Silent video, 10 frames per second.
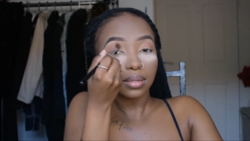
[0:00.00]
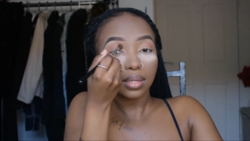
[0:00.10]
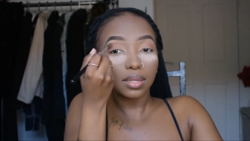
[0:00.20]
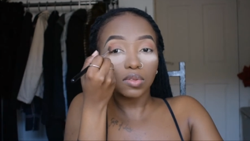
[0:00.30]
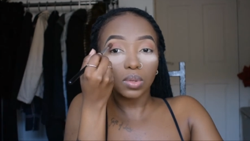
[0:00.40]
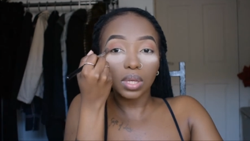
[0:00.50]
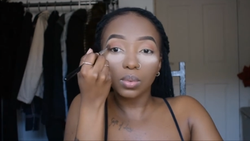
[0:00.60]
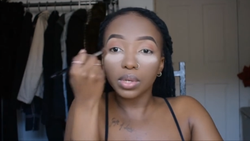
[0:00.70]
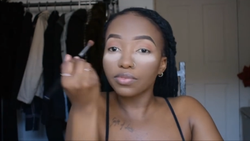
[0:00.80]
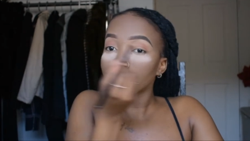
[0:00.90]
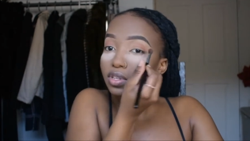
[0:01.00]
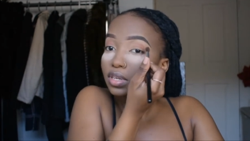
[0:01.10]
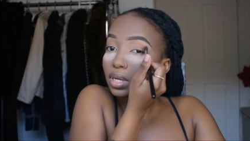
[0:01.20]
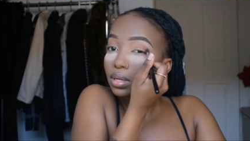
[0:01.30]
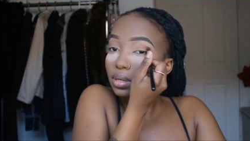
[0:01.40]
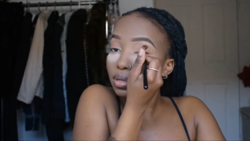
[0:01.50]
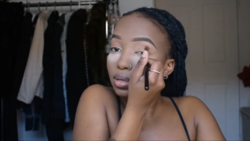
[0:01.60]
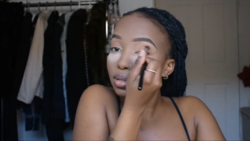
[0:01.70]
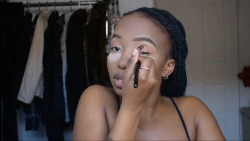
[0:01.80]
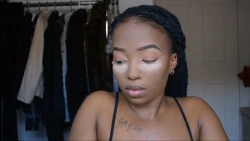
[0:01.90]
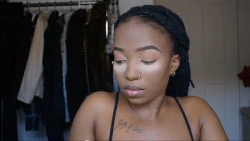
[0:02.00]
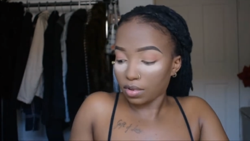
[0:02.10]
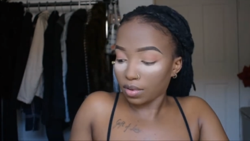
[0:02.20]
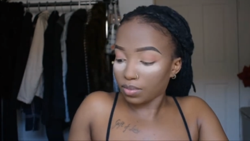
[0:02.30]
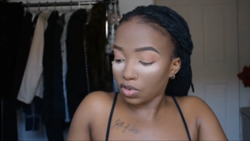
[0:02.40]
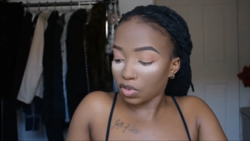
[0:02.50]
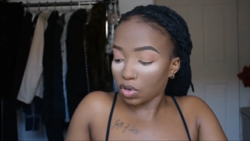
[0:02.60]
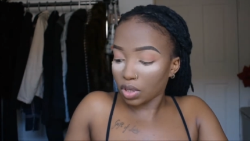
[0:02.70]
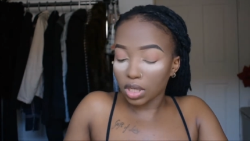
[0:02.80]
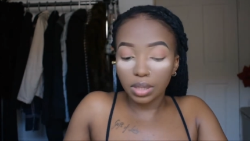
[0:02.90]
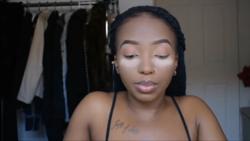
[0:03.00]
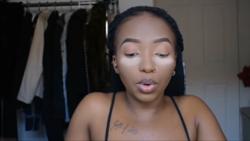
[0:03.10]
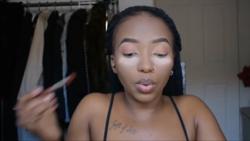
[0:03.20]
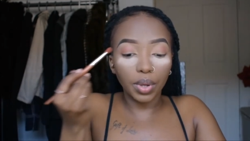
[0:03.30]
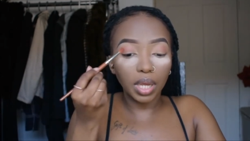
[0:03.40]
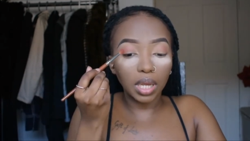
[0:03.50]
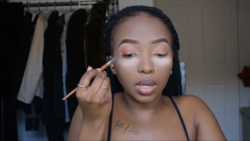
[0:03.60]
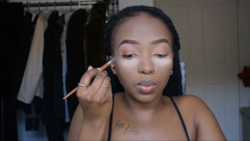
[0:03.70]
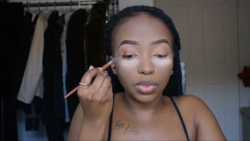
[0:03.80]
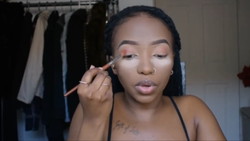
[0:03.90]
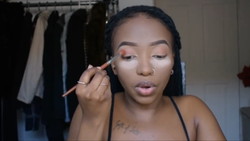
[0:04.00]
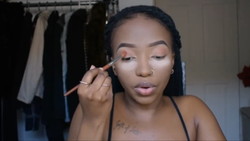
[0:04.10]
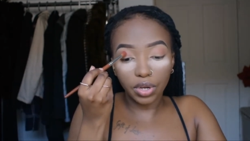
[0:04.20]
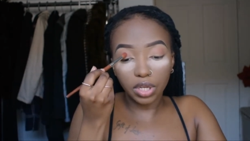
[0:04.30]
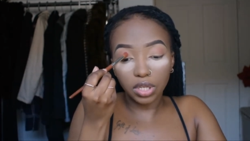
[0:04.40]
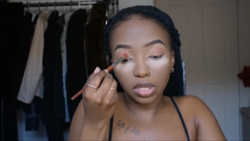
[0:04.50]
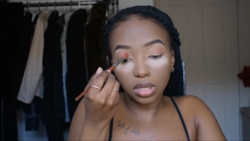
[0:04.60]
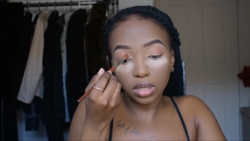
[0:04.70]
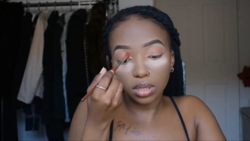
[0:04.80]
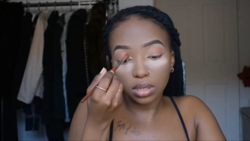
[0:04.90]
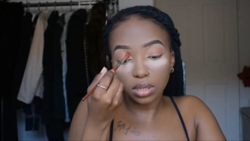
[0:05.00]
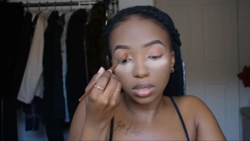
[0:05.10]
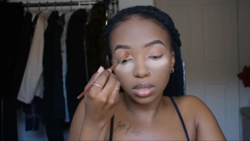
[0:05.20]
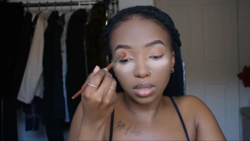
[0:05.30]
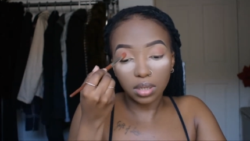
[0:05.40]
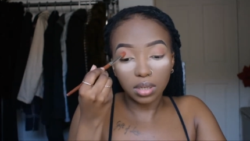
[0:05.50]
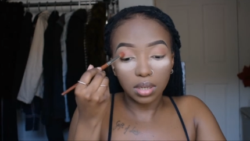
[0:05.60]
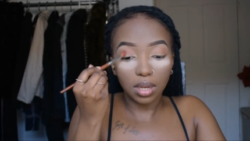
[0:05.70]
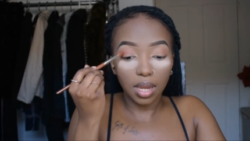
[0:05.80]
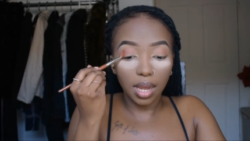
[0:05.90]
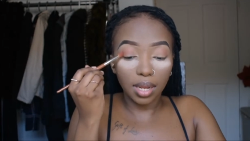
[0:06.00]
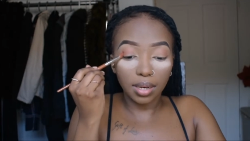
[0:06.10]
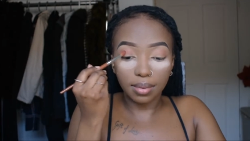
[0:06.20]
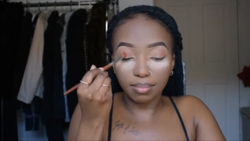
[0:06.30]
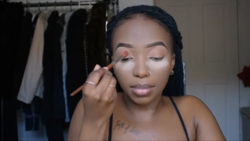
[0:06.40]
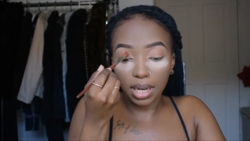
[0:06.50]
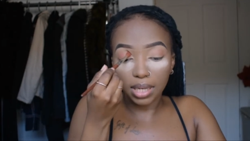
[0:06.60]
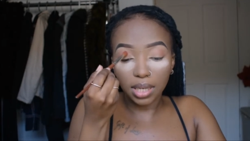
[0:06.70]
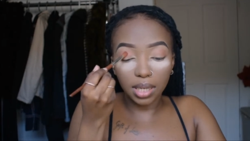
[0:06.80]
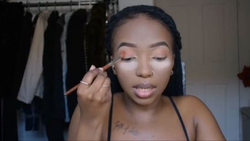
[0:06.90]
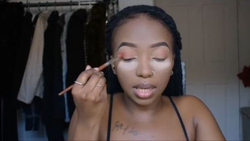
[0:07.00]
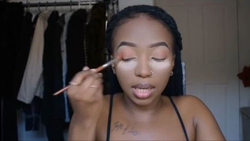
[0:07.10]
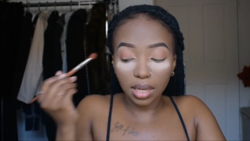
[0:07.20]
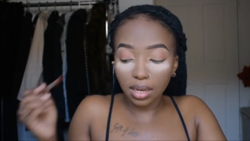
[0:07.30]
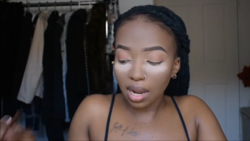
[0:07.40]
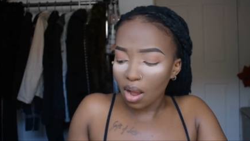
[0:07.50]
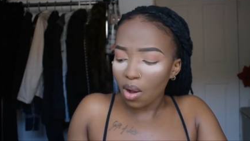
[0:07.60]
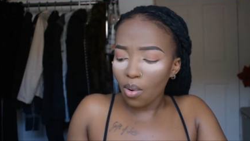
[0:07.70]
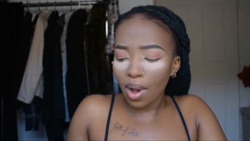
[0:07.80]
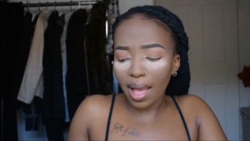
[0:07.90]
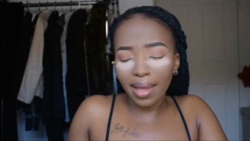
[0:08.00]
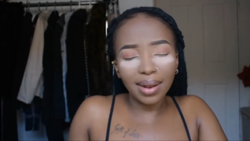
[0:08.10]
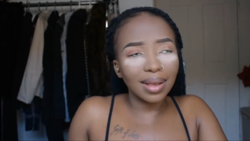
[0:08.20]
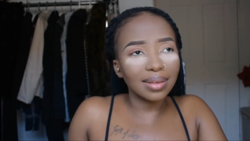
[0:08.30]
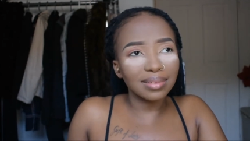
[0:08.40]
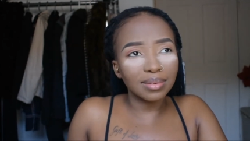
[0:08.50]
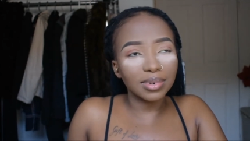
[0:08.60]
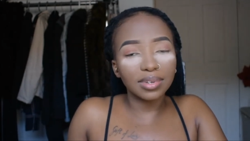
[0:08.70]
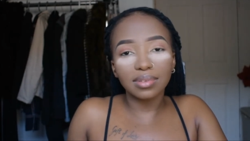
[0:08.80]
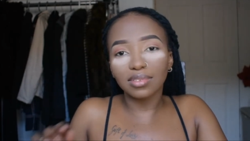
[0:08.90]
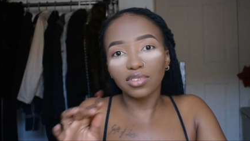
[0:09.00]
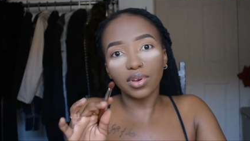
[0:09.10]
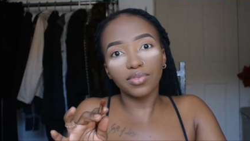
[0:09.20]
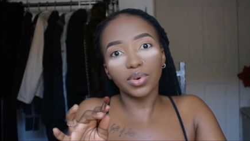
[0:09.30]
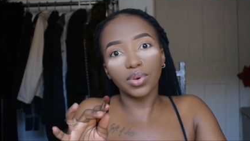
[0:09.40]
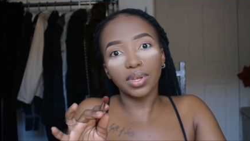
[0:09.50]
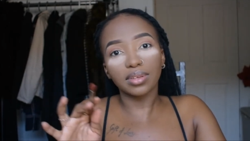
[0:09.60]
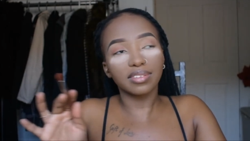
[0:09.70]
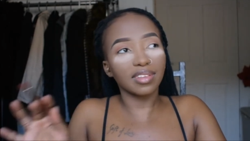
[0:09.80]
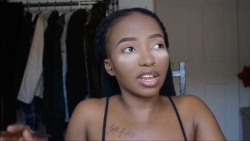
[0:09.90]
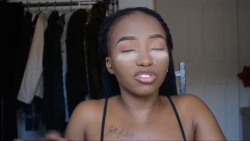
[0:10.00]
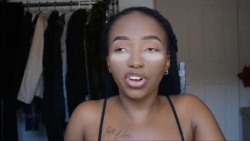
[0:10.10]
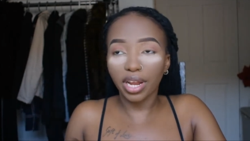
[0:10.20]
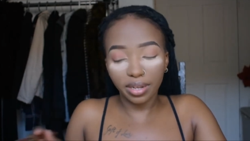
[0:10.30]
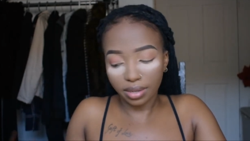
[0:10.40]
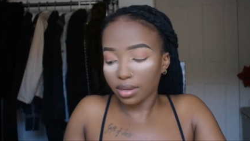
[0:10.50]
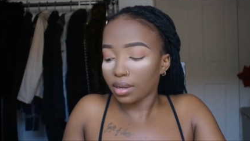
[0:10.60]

That's all I want for today. So I'm just gonna keep going in with the orange and blending it in. Oh, I had a customer. Sorry for going sidetrack